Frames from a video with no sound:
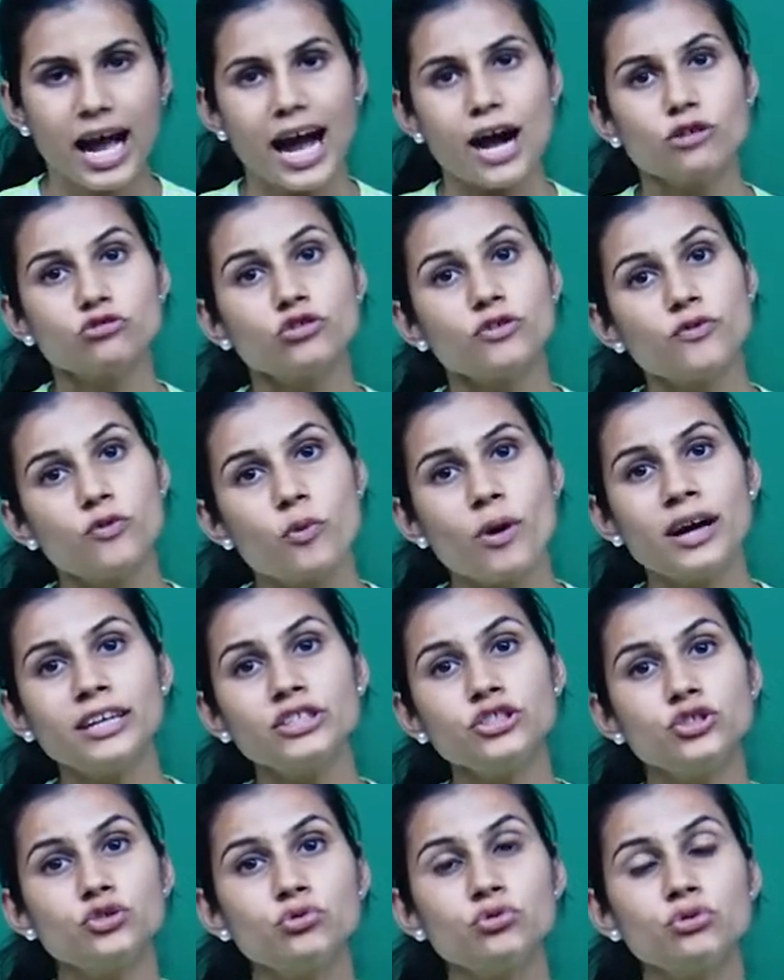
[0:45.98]
Out of
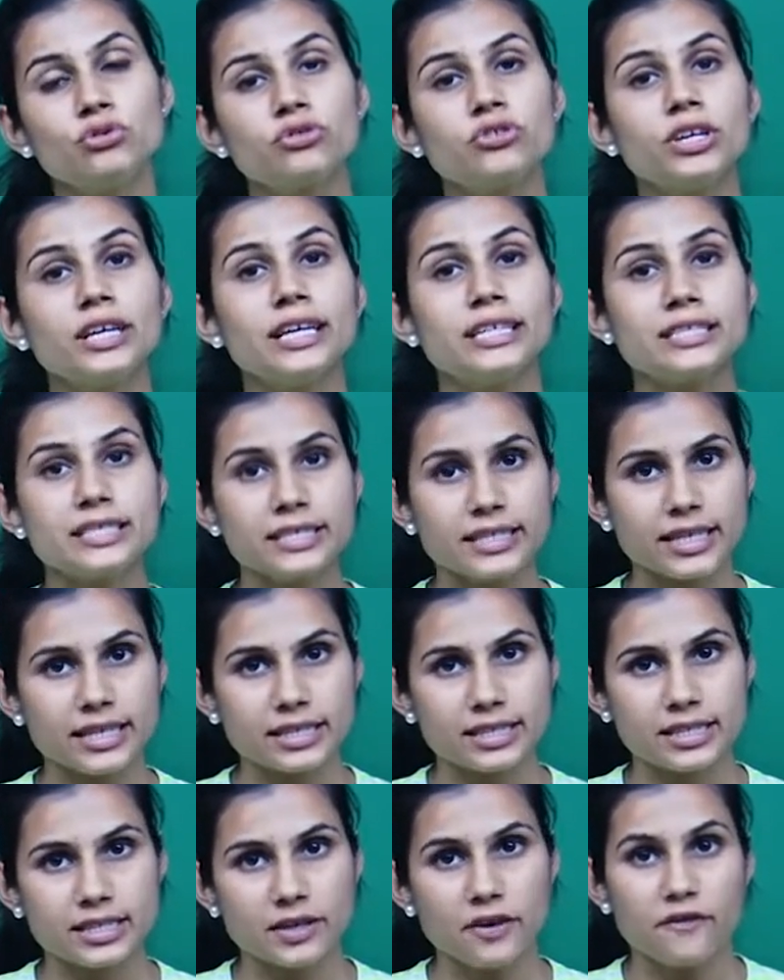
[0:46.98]
1, 2, 3 and
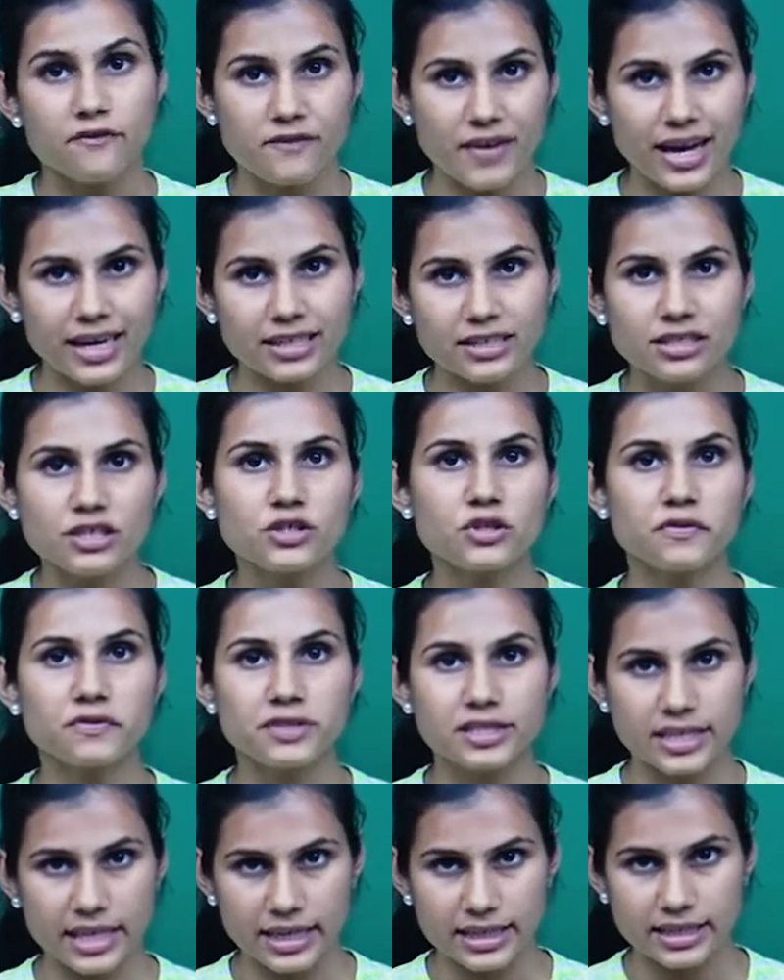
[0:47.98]
6 factors of
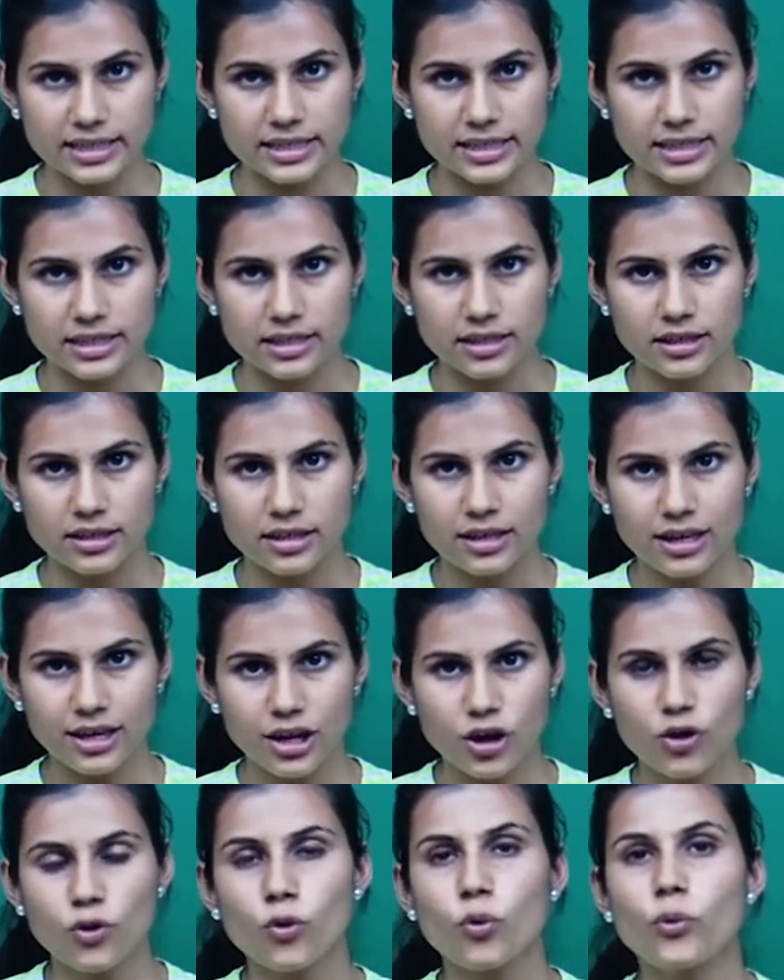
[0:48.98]
6,
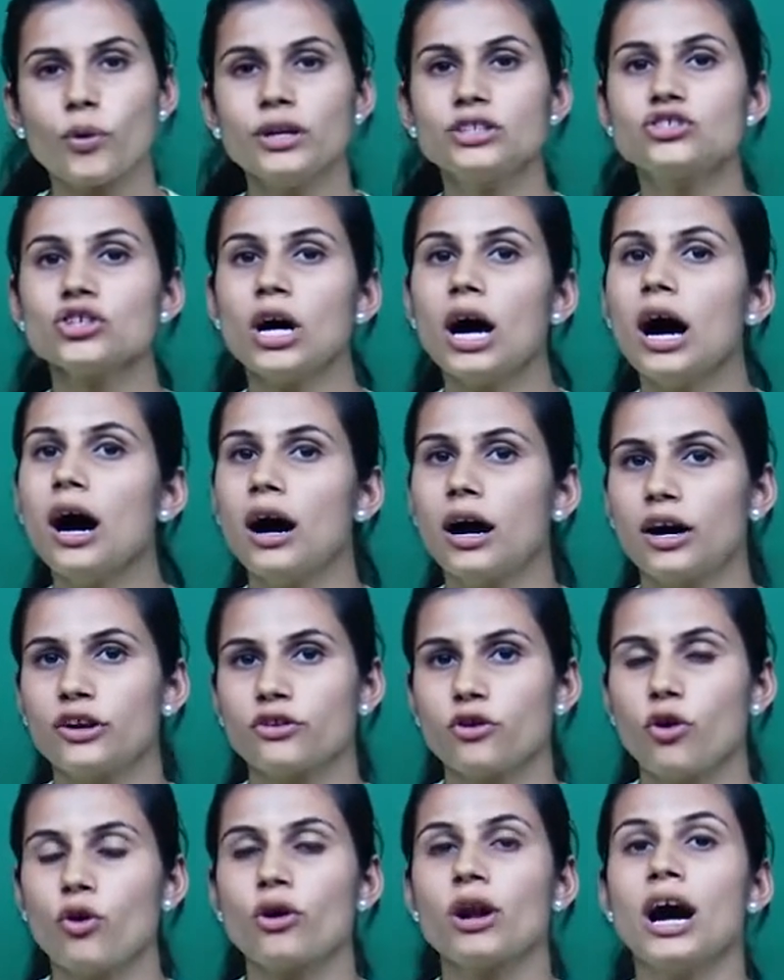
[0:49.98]
which
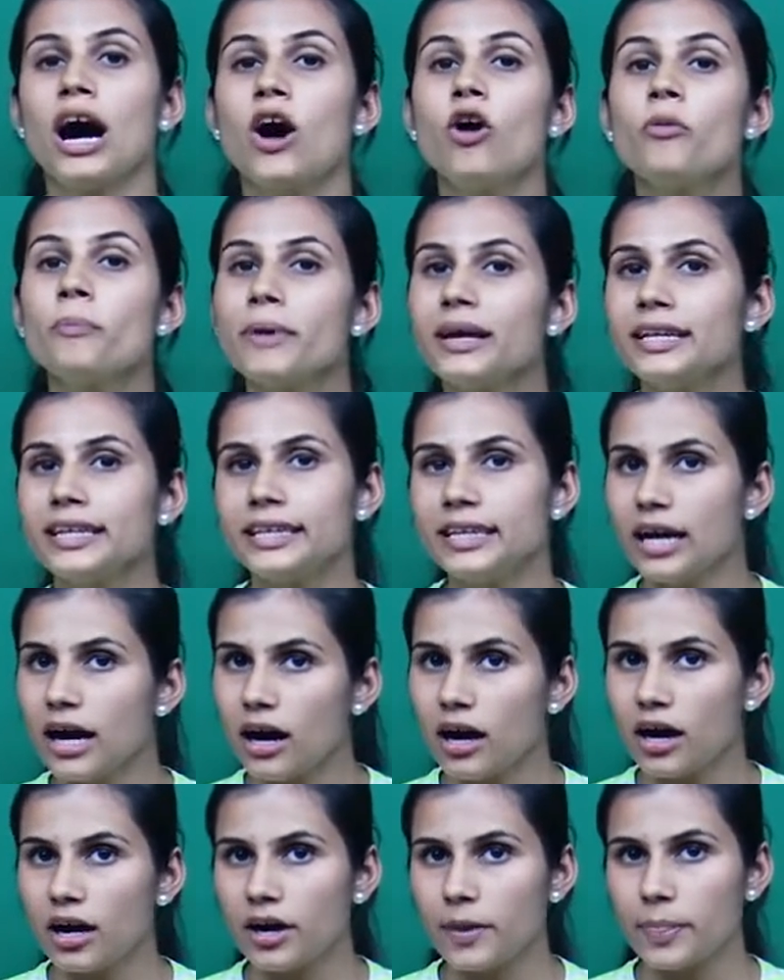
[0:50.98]
are or how many
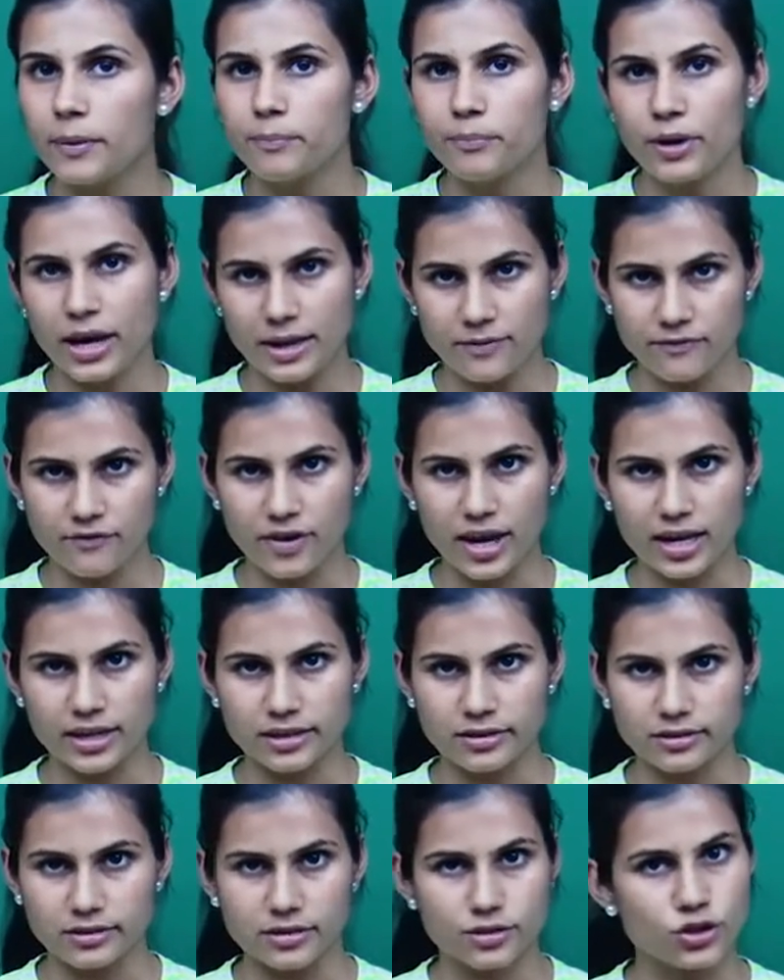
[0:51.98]
are the prime
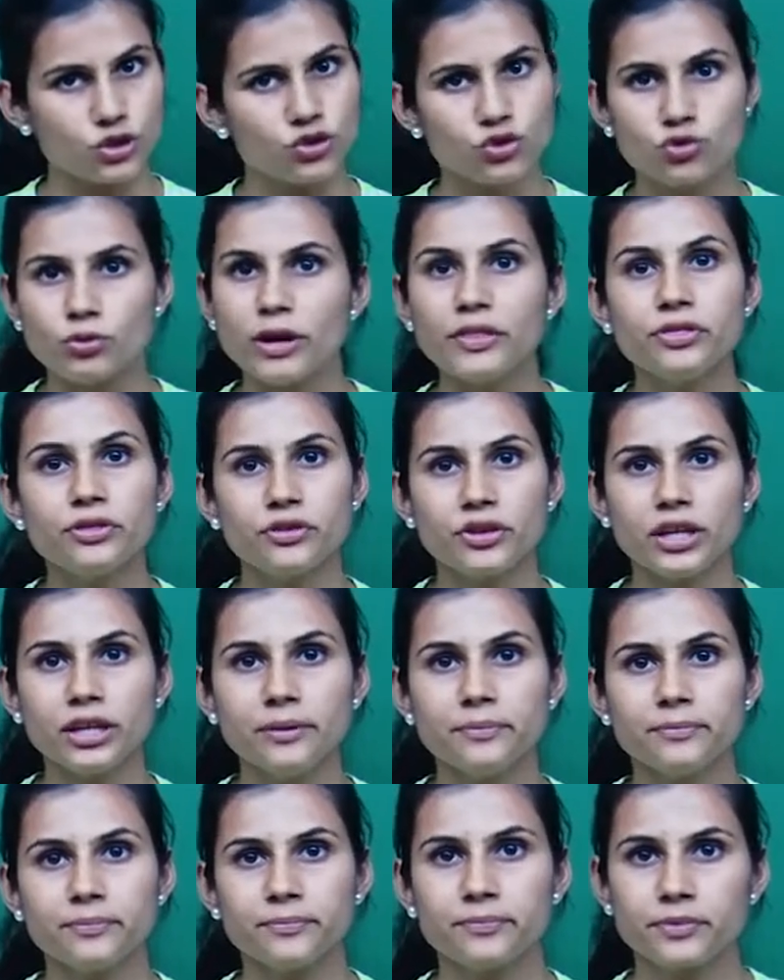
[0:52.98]
factors? 2 and
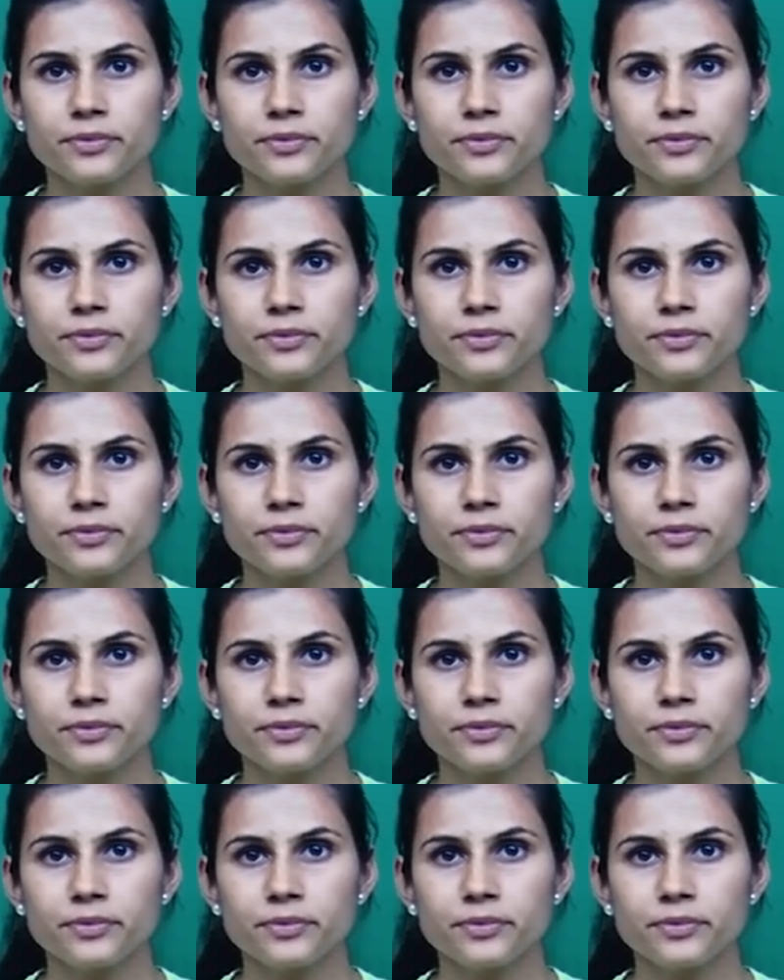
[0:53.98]
3,